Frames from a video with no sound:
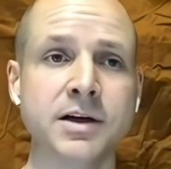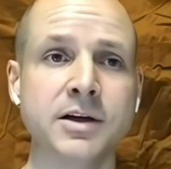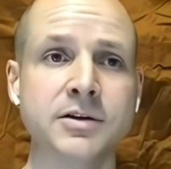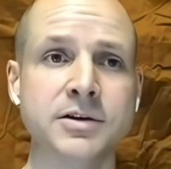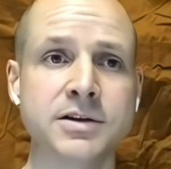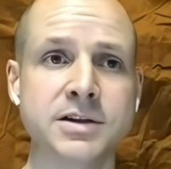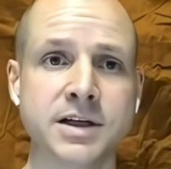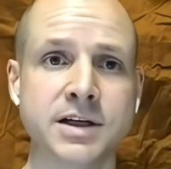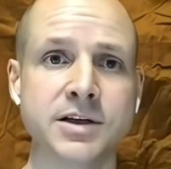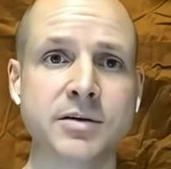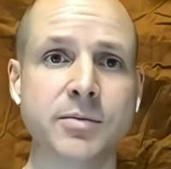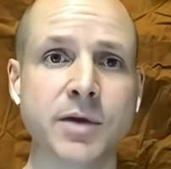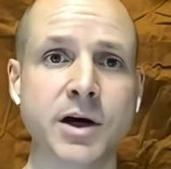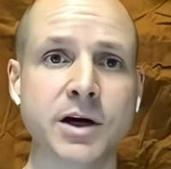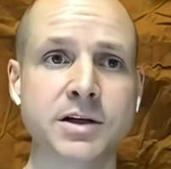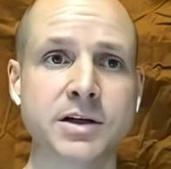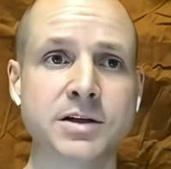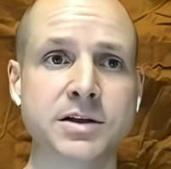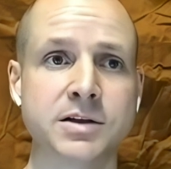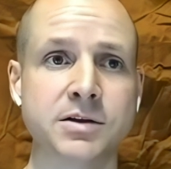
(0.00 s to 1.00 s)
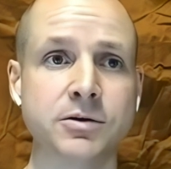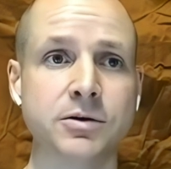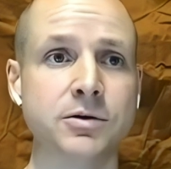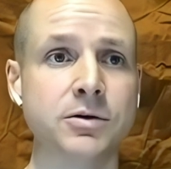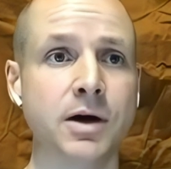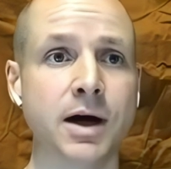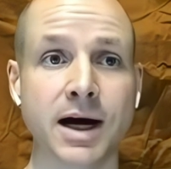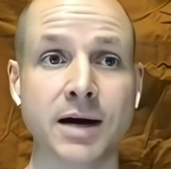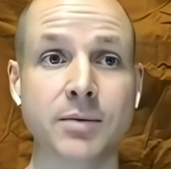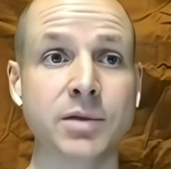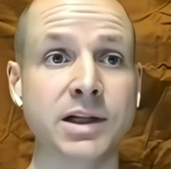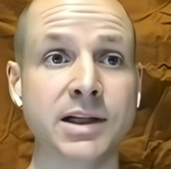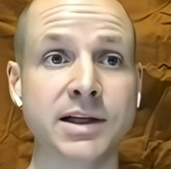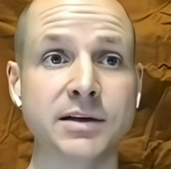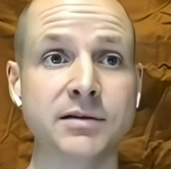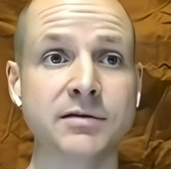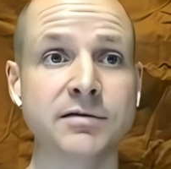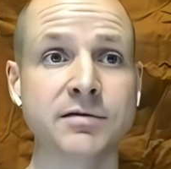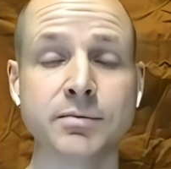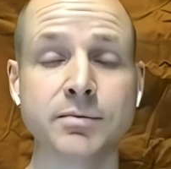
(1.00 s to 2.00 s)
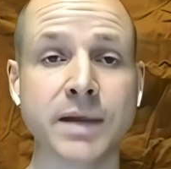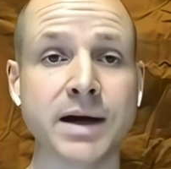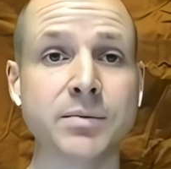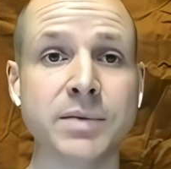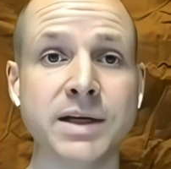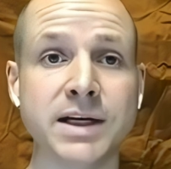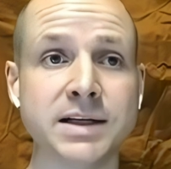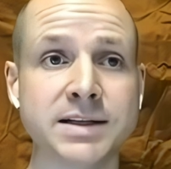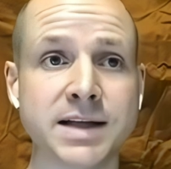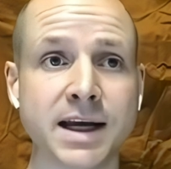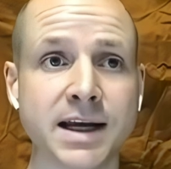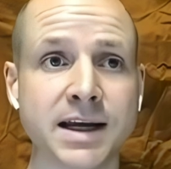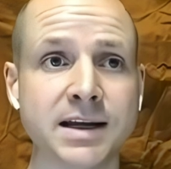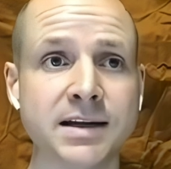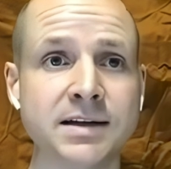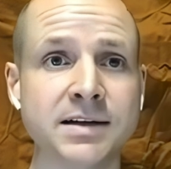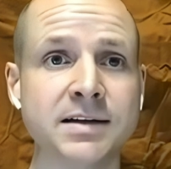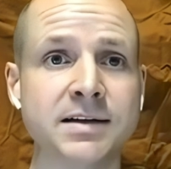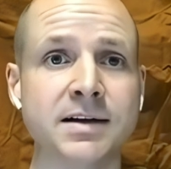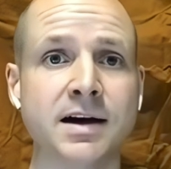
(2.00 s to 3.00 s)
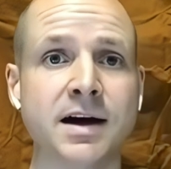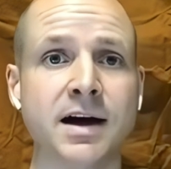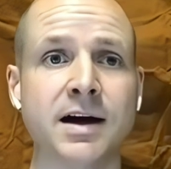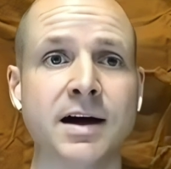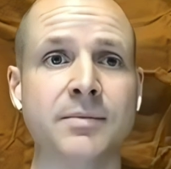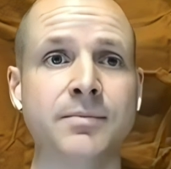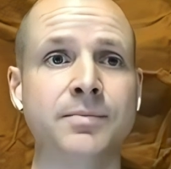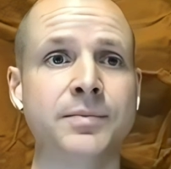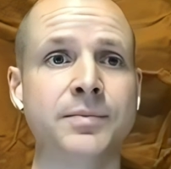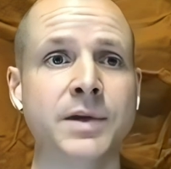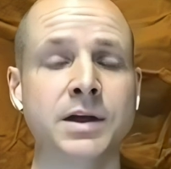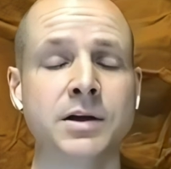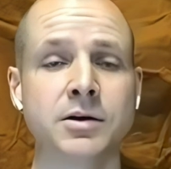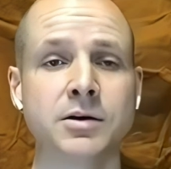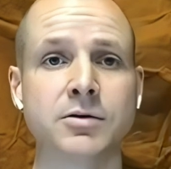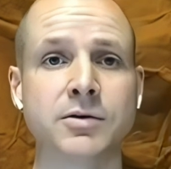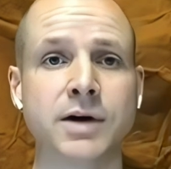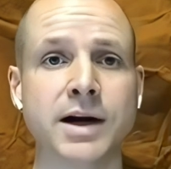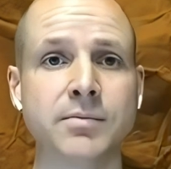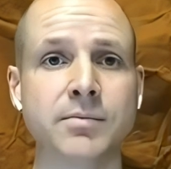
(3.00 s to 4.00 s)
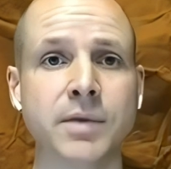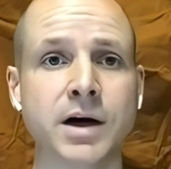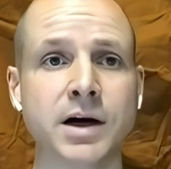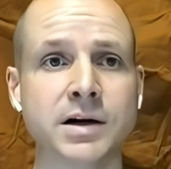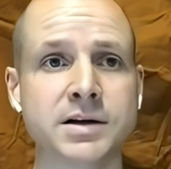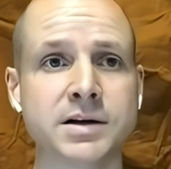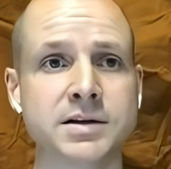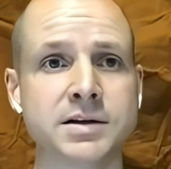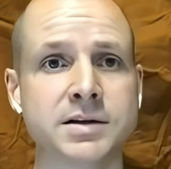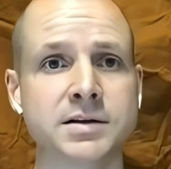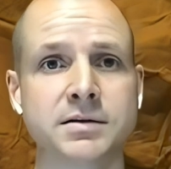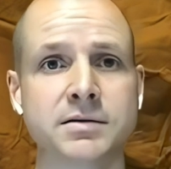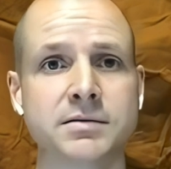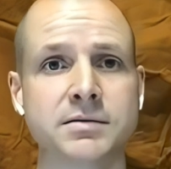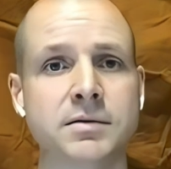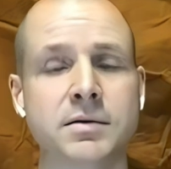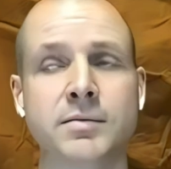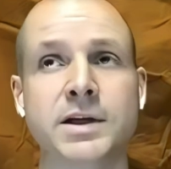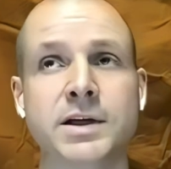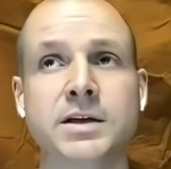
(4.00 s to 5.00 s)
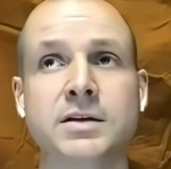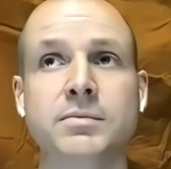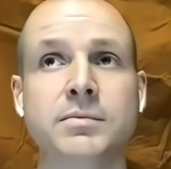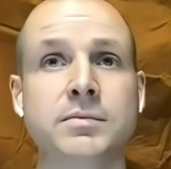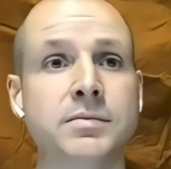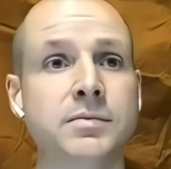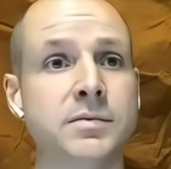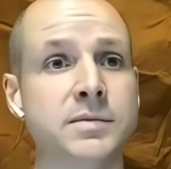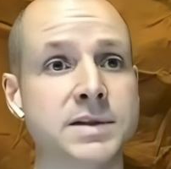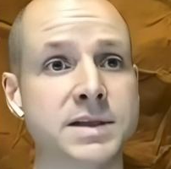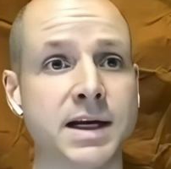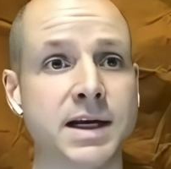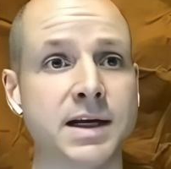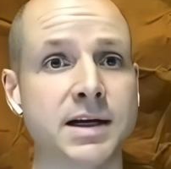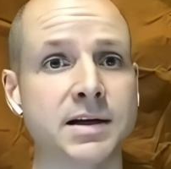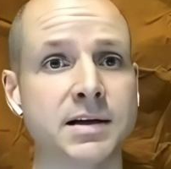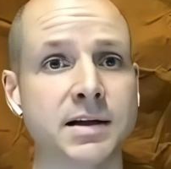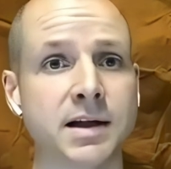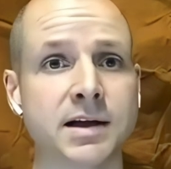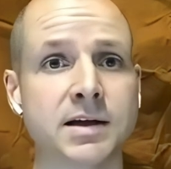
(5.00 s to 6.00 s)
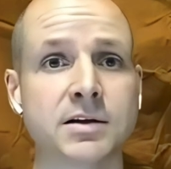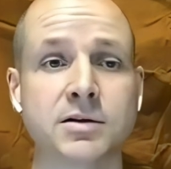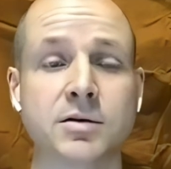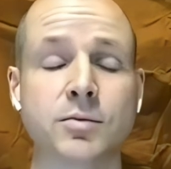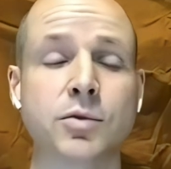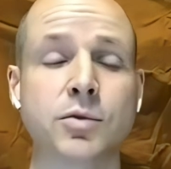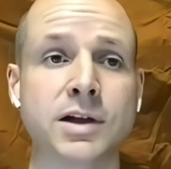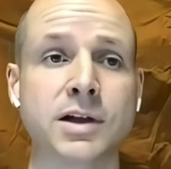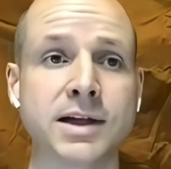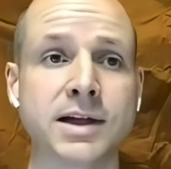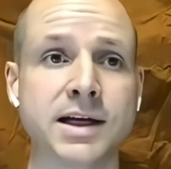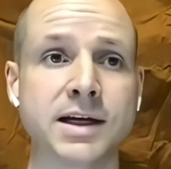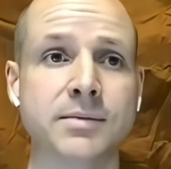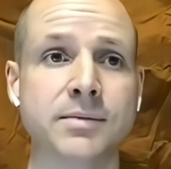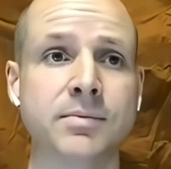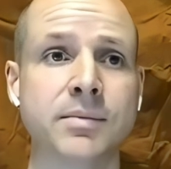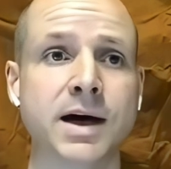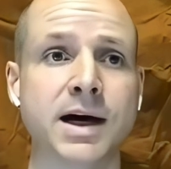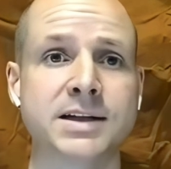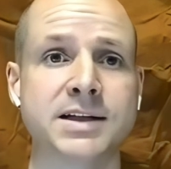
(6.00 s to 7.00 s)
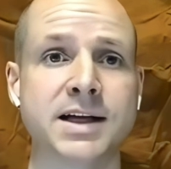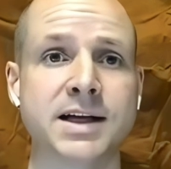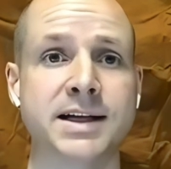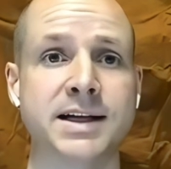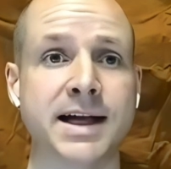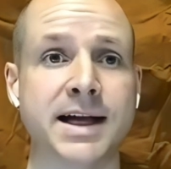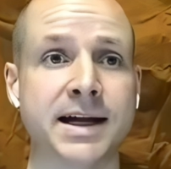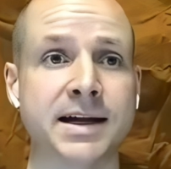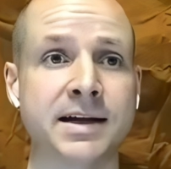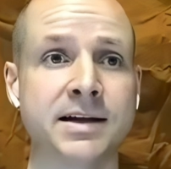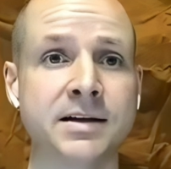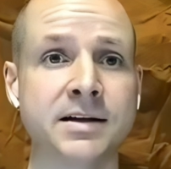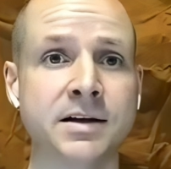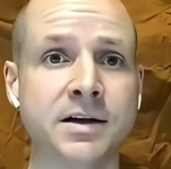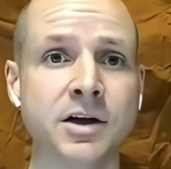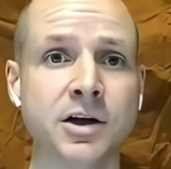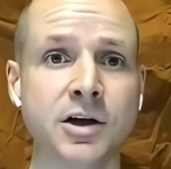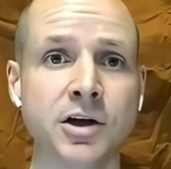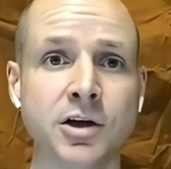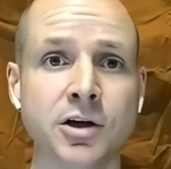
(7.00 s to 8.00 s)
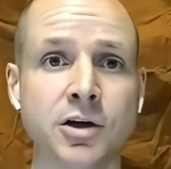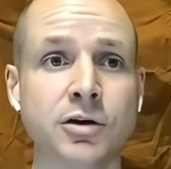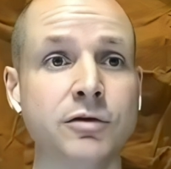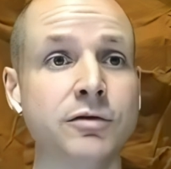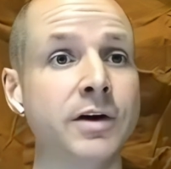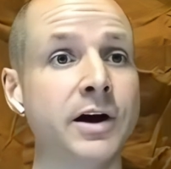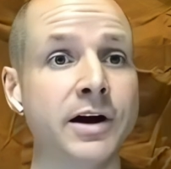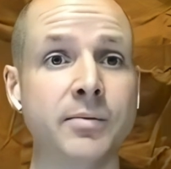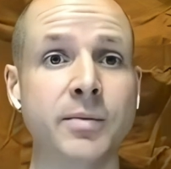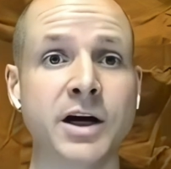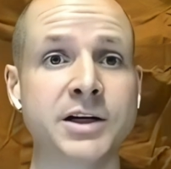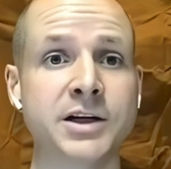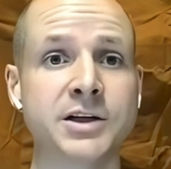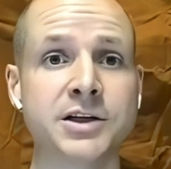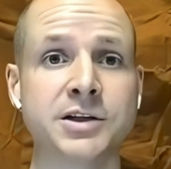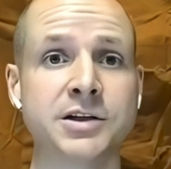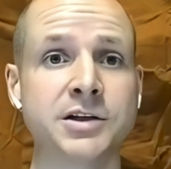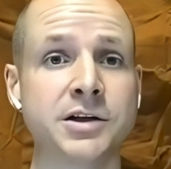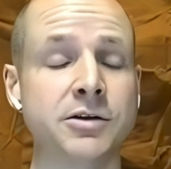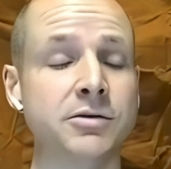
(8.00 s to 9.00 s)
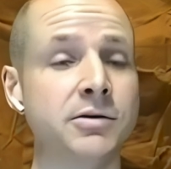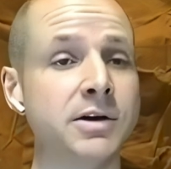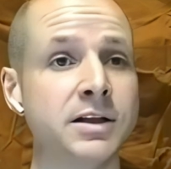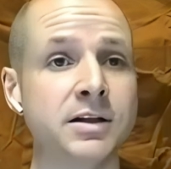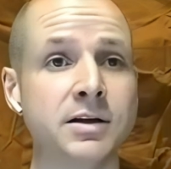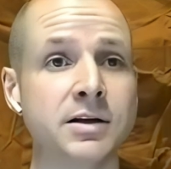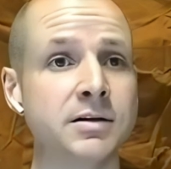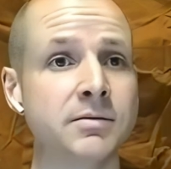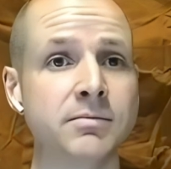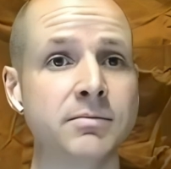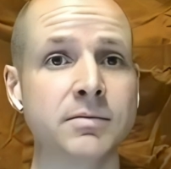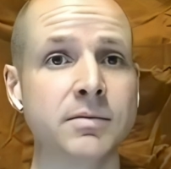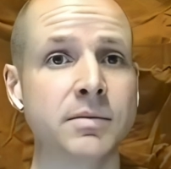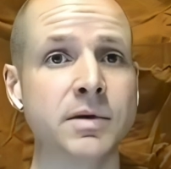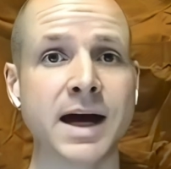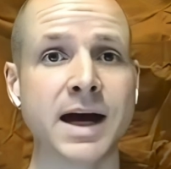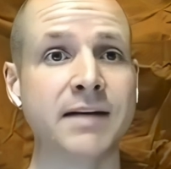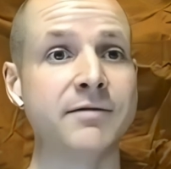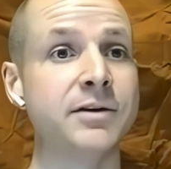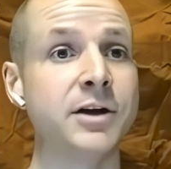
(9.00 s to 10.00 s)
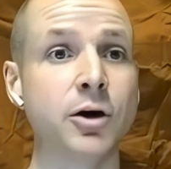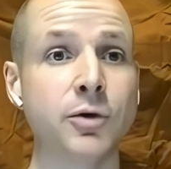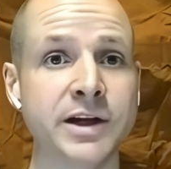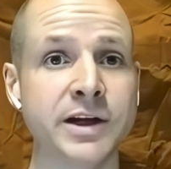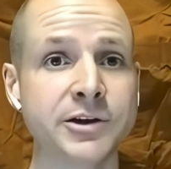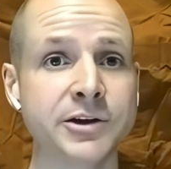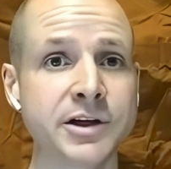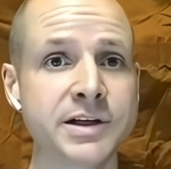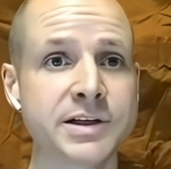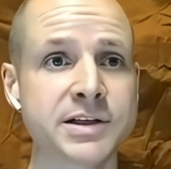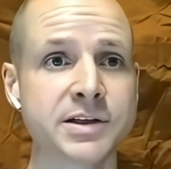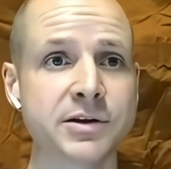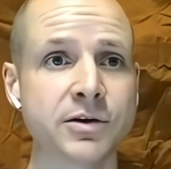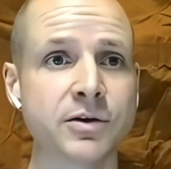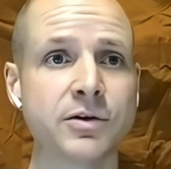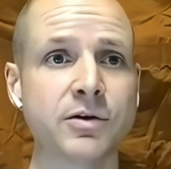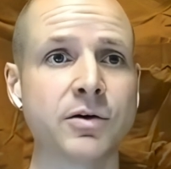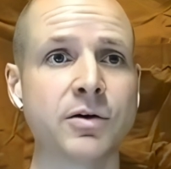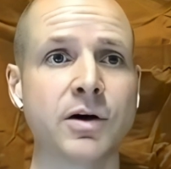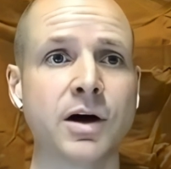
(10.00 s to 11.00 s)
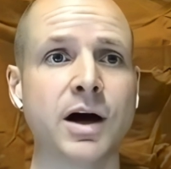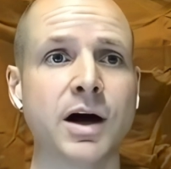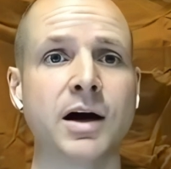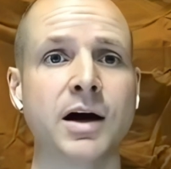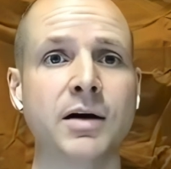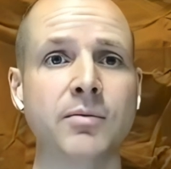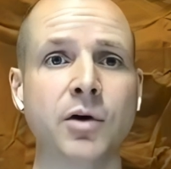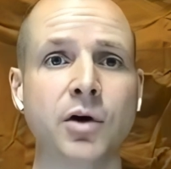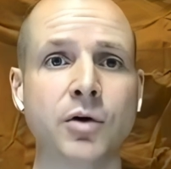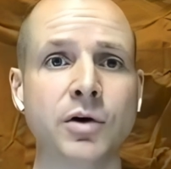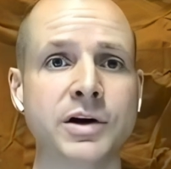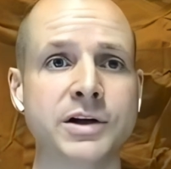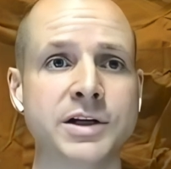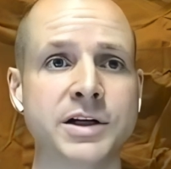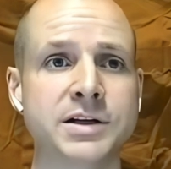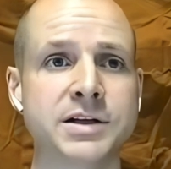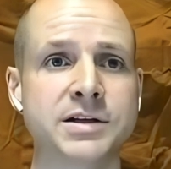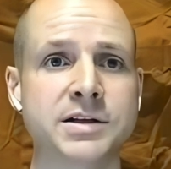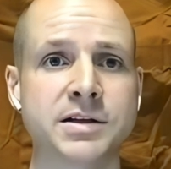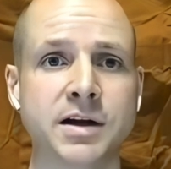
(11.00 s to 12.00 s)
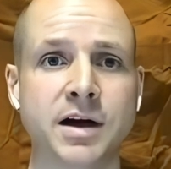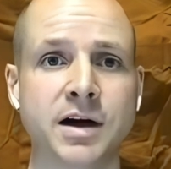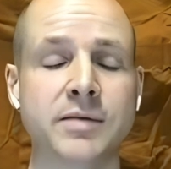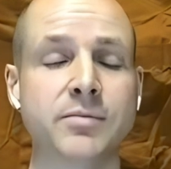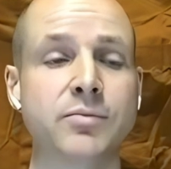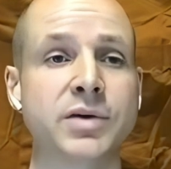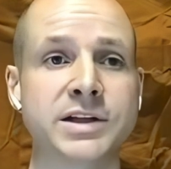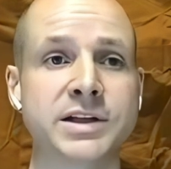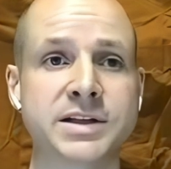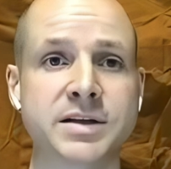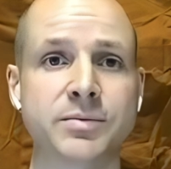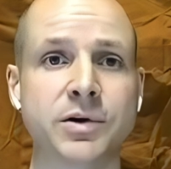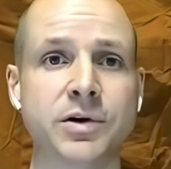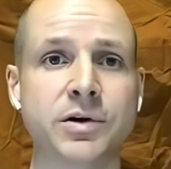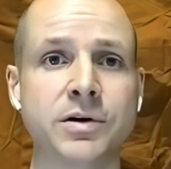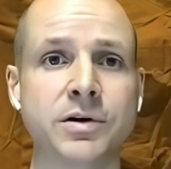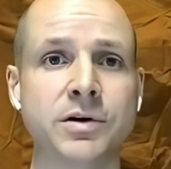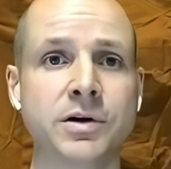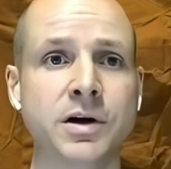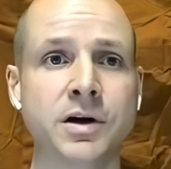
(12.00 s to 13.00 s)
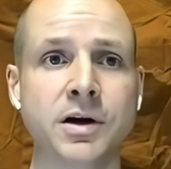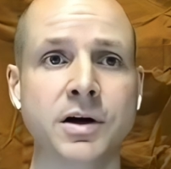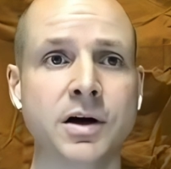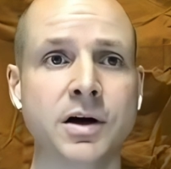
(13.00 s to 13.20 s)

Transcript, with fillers: you know, senior monks who I believe might be attained um, great monks. I mean, you say like Luang Por Liam, Ajahn who very much, you know, either have no interest um, or just on principle